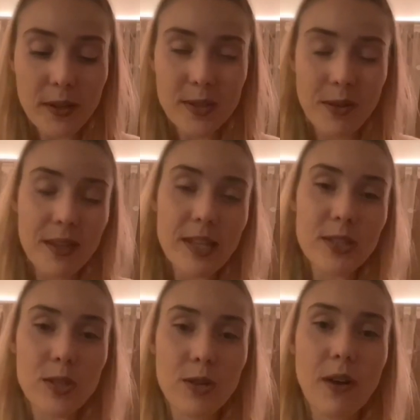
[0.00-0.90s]
So these
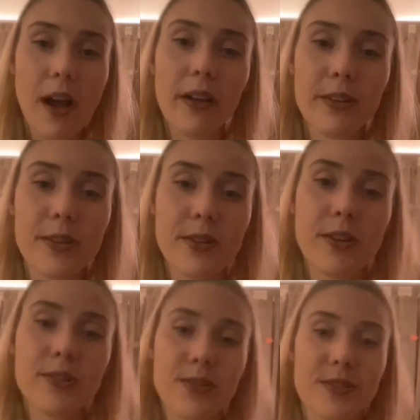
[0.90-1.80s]
two colors are
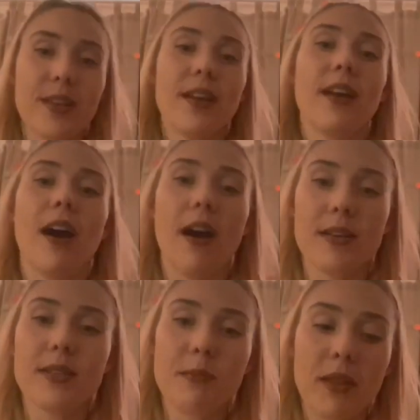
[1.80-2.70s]
just
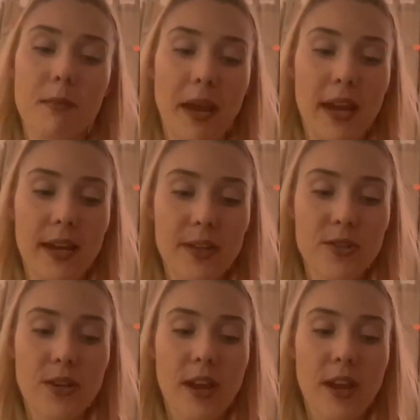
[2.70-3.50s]
awesome on the page.